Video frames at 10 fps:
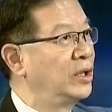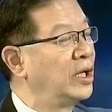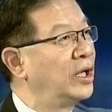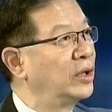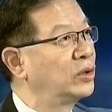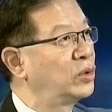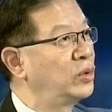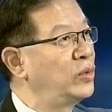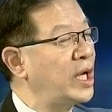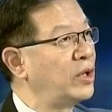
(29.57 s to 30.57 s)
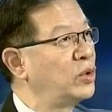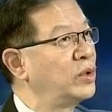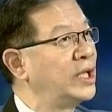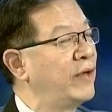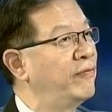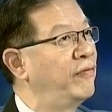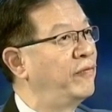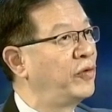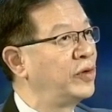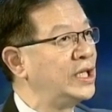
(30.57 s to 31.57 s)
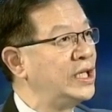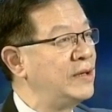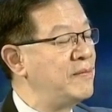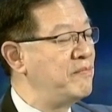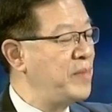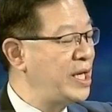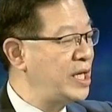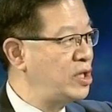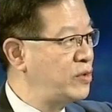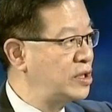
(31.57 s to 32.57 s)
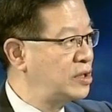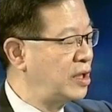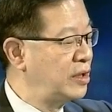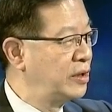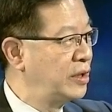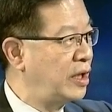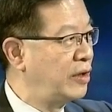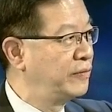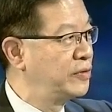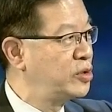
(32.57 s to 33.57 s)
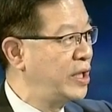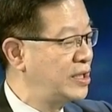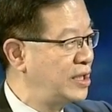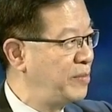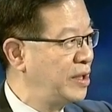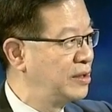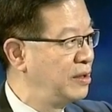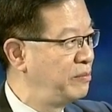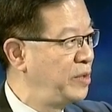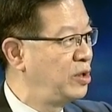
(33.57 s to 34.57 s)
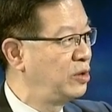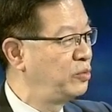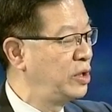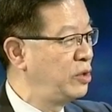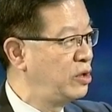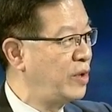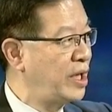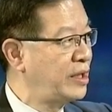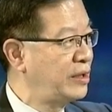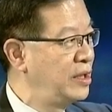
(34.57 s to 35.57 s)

uh, 240 million US dollar of trade surplus because we require